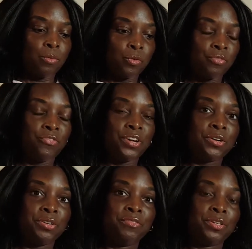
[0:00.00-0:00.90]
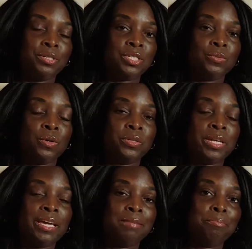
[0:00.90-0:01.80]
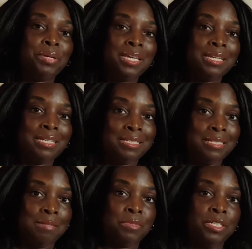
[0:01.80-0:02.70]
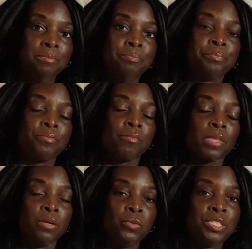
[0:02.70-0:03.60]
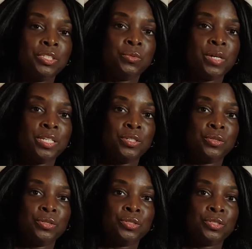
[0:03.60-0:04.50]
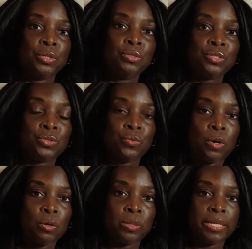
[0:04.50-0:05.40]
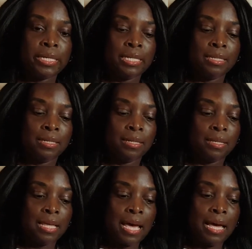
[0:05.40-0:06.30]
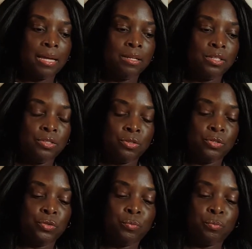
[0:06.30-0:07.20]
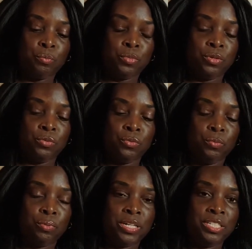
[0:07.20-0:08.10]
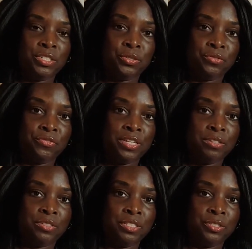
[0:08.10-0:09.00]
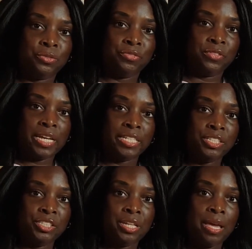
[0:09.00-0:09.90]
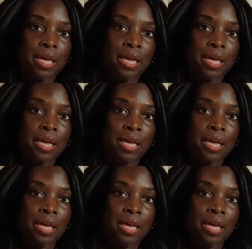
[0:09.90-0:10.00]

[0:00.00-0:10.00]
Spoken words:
were very, very swollen. I had pitting edema, which is when you're so swollen that, you know, you press your fingers into your flesh